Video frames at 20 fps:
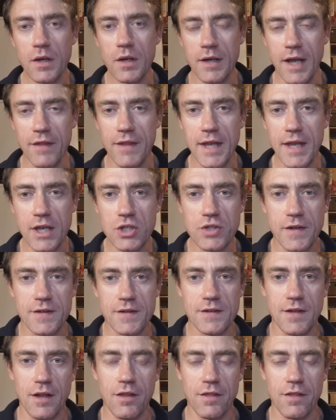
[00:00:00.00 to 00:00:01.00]
Now, the
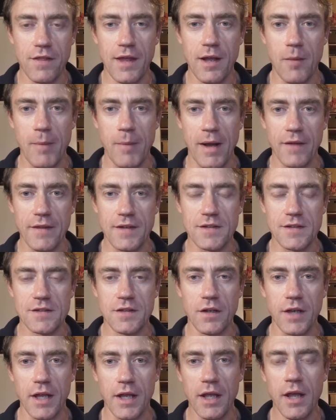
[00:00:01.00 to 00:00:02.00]
interesting thing about this
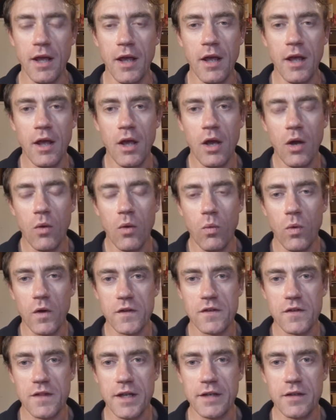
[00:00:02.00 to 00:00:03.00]
study
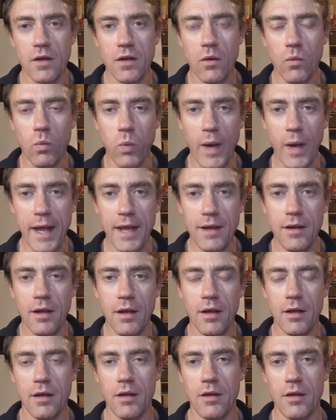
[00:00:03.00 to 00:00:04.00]
was that when
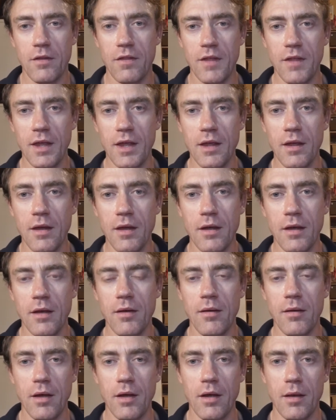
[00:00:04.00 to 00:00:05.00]
the
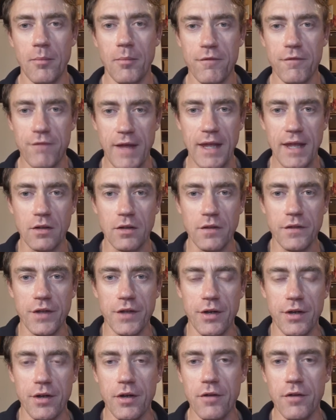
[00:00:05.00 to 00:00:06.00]
vagal
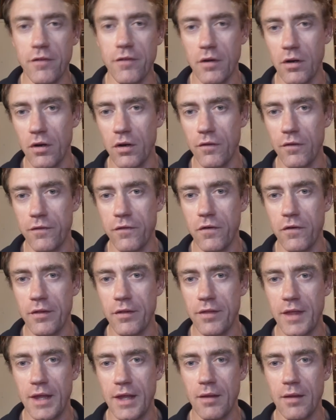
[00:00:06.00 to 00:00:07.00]
nerve of
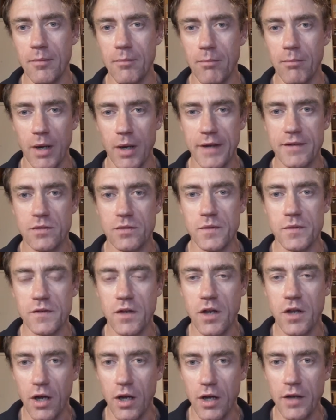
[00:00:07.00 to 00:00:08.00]
the mice was
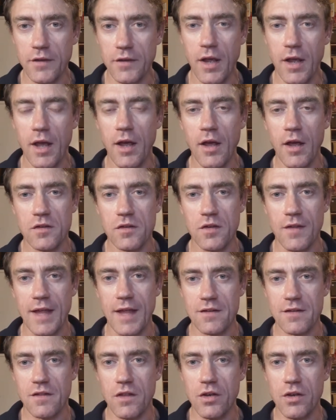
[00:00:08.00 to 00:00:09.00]
cut, so
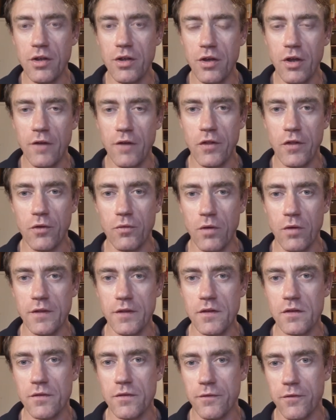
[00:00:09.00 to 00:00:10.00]
that's the nerve that
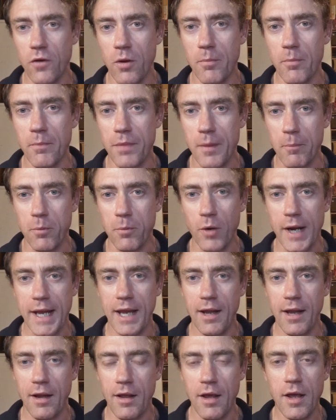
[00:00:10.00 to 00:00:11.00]
runs from the
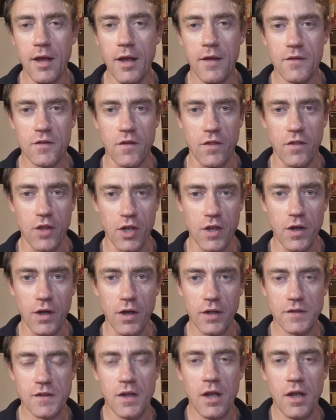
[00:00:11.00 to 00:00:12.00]
brain to the
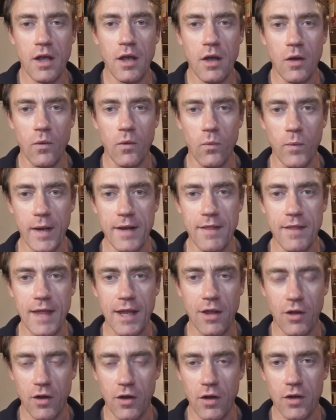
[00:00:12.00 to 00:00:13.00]
gut, when
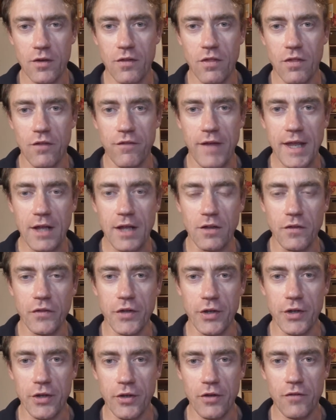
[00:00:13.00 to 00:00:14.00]
they cut the vagal
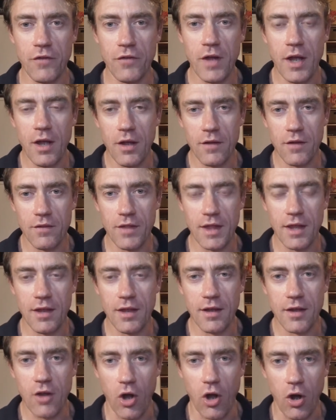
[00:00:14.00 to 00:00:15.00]
nerve,
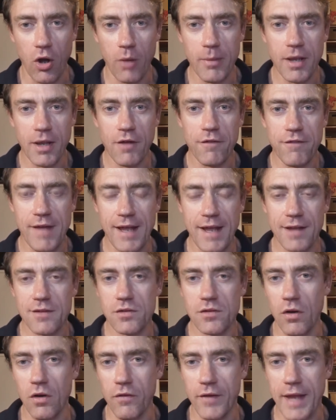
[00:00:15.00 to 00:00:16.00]
the calming
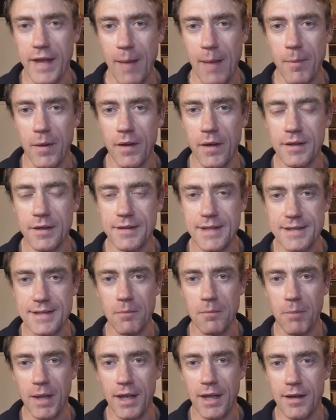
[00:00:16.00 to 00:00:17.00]
effects of GABA
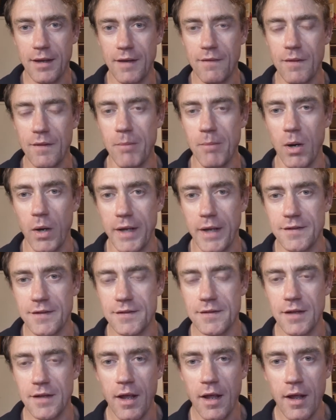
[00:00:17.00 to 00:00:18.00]
disappeared in the
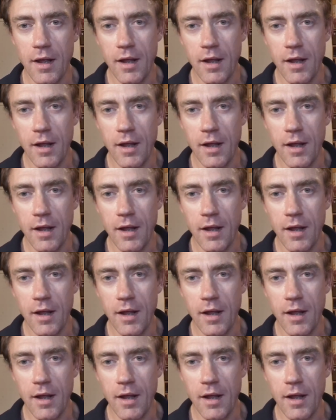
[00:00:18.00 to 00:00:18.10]
mice.